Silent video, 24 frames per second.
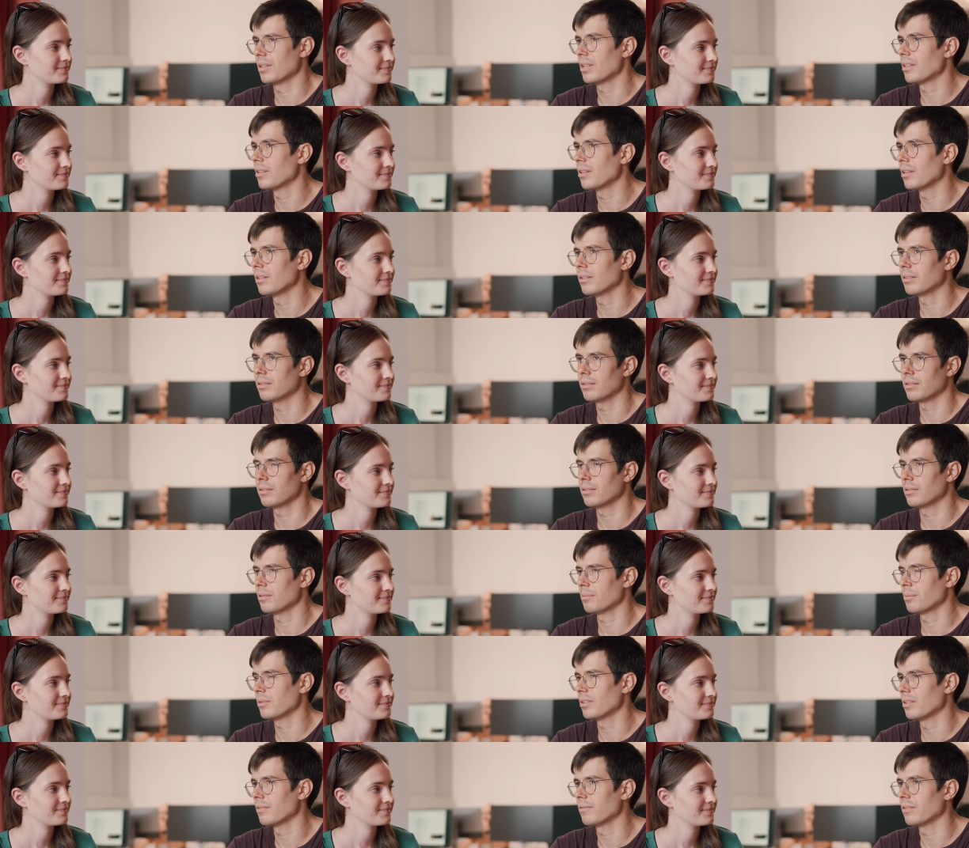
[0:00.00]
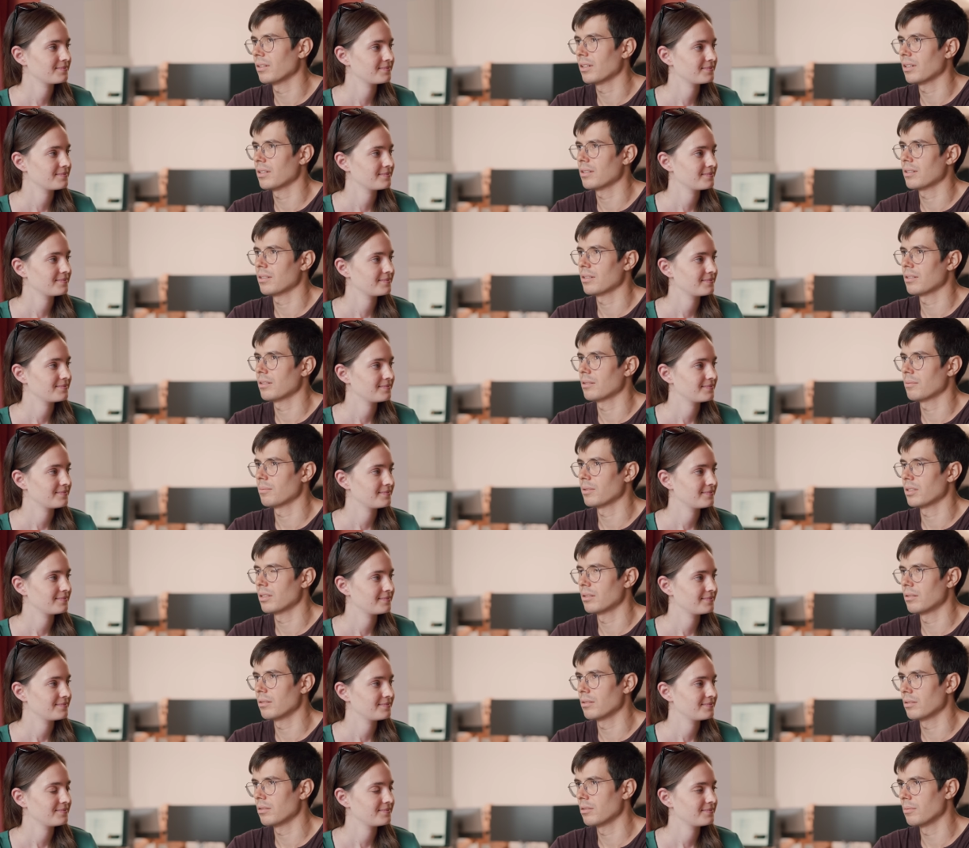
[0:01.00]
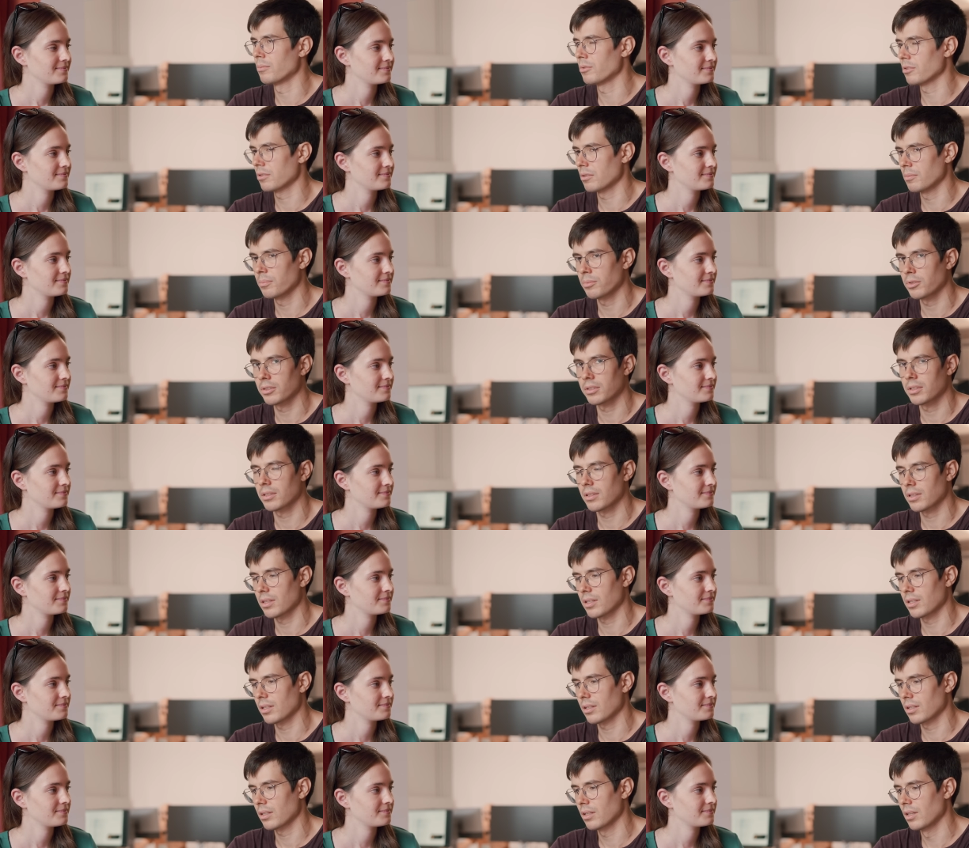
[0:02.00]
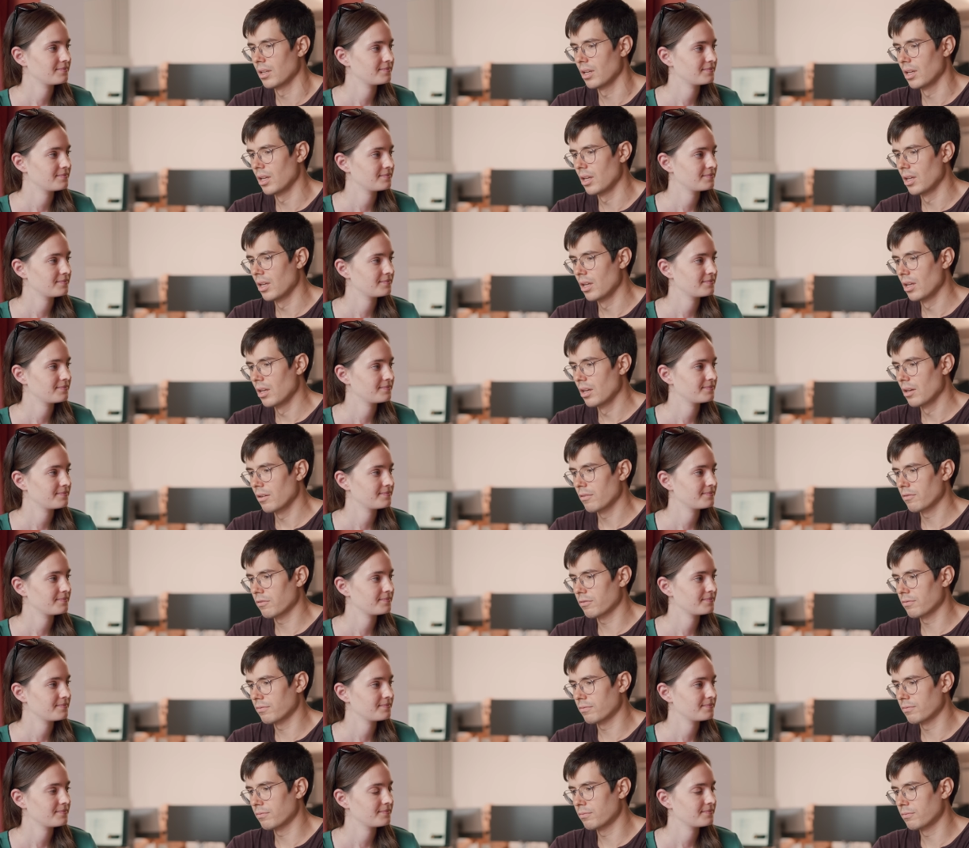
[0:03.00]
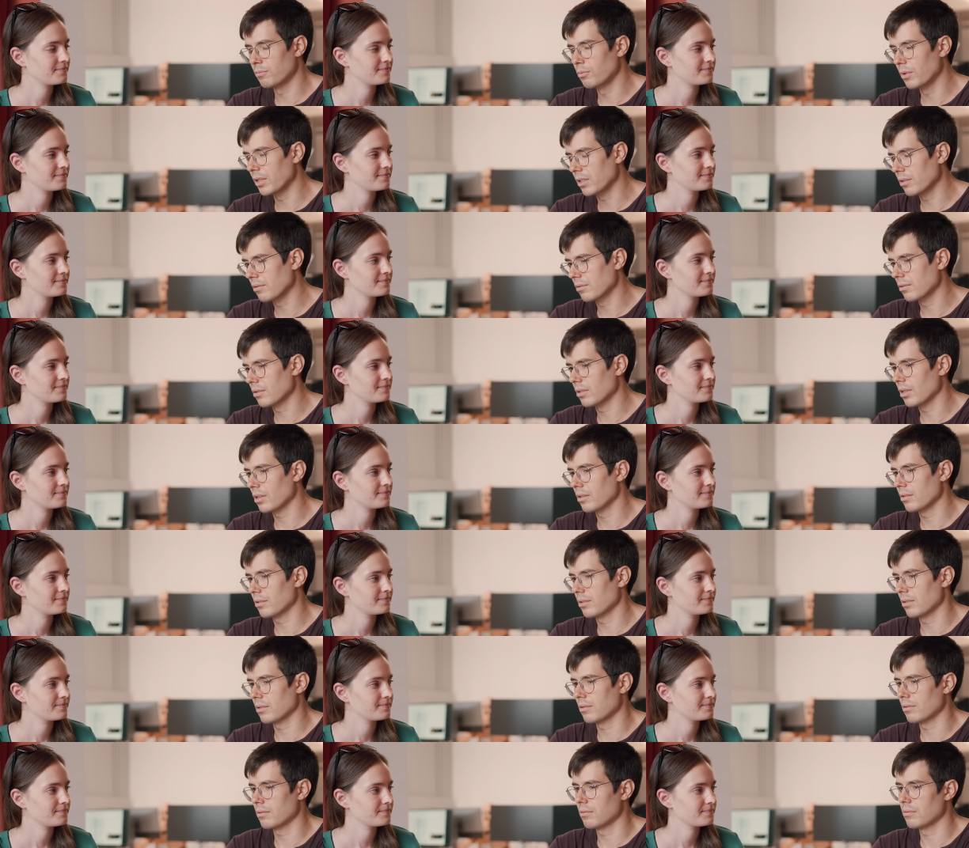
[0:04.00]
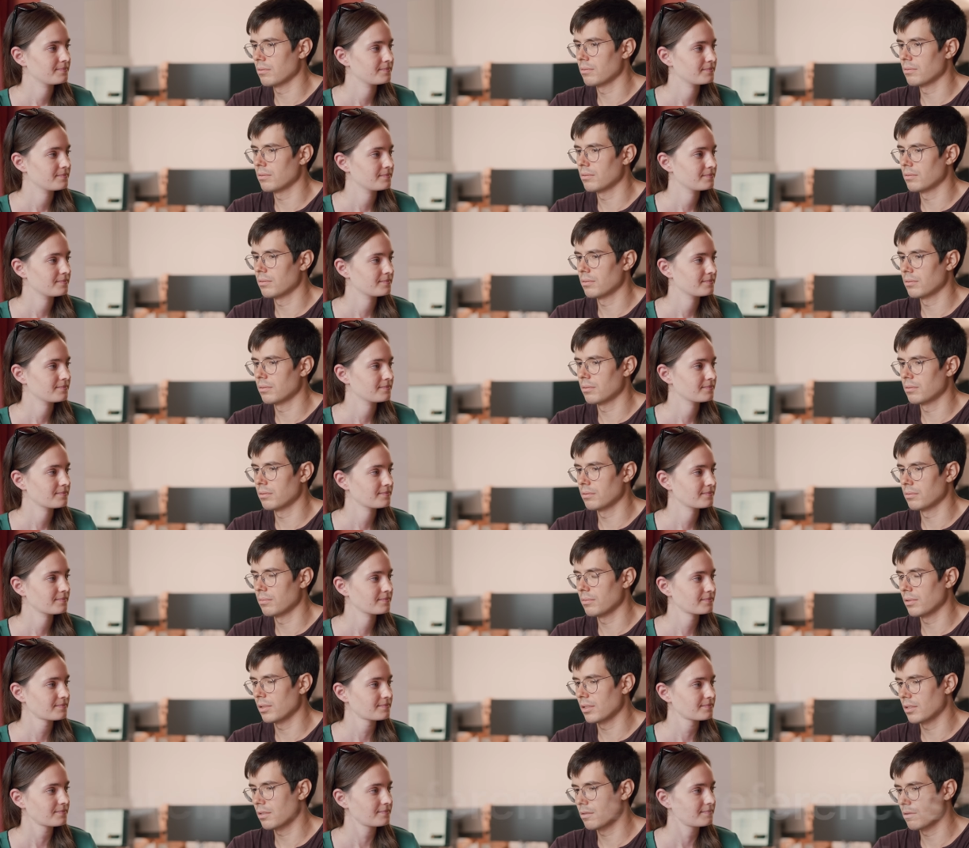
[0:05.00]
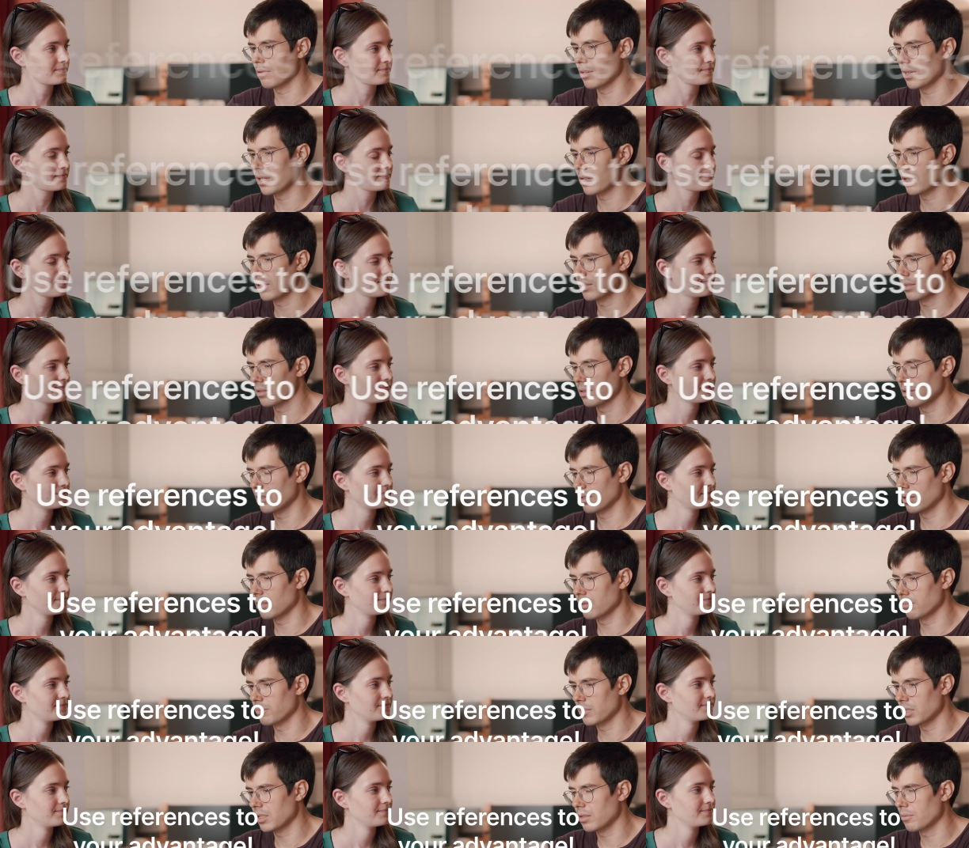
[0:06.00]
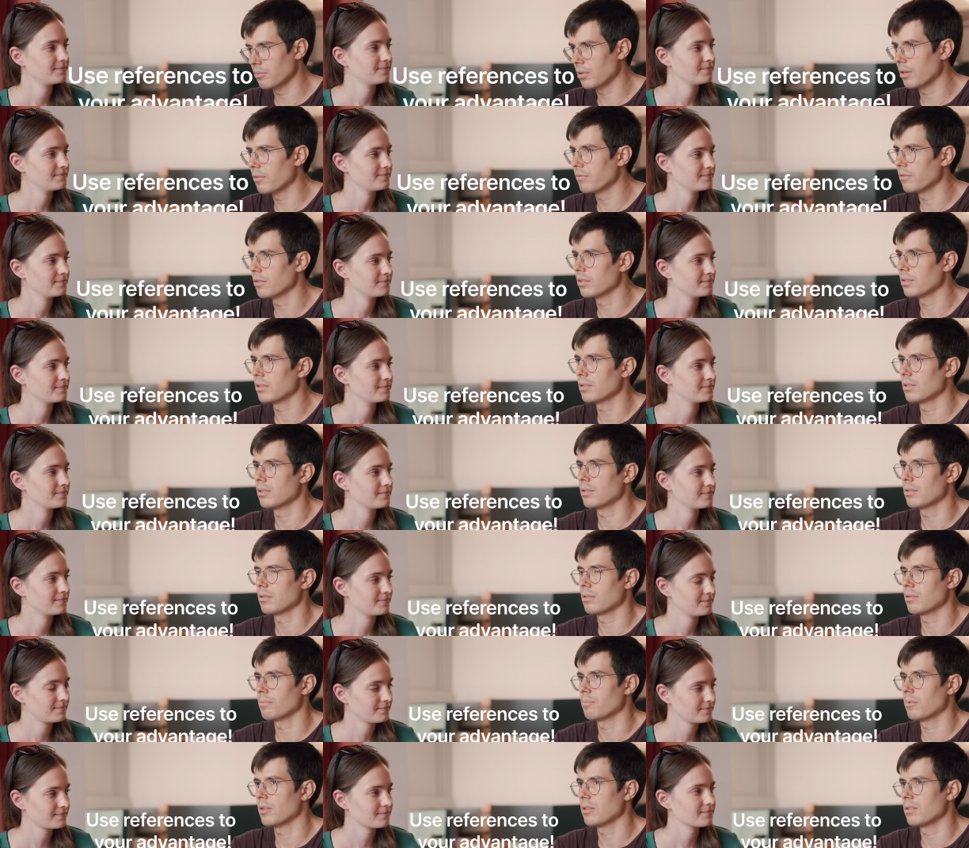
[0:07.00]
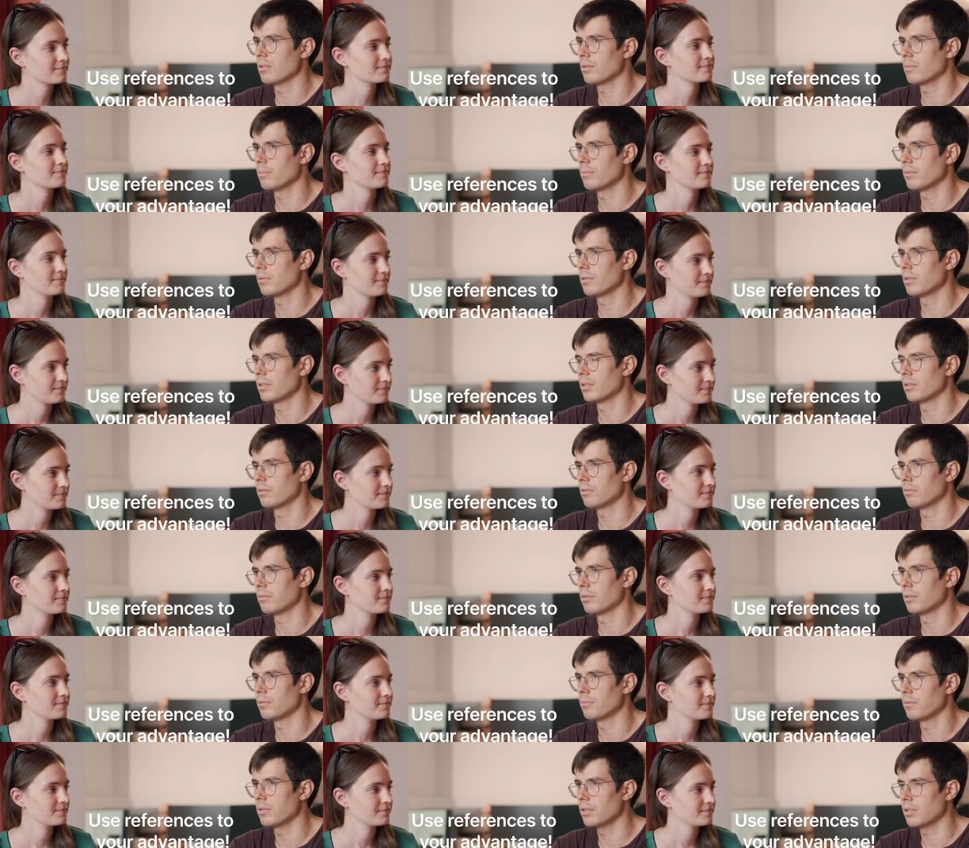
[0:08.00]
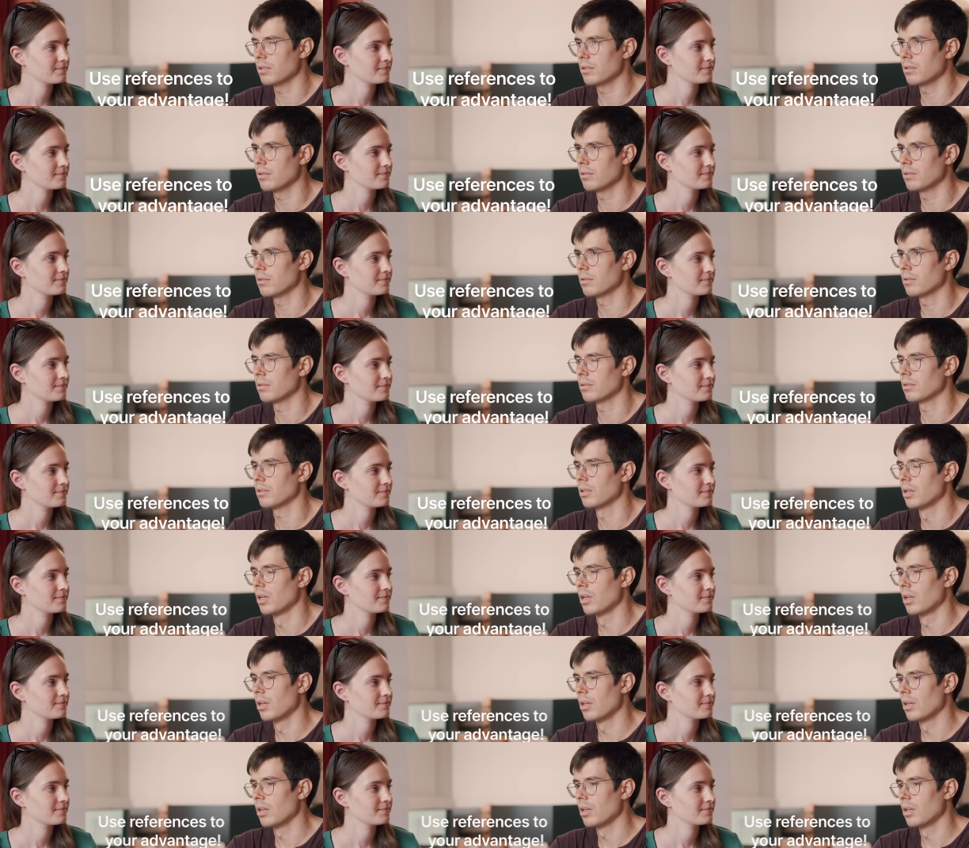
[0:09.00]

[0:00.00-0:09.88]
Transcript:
Speaker 1: settings and specifications. But the, the most important thing when you start is to, to really try and see as many references as possible and to enrich your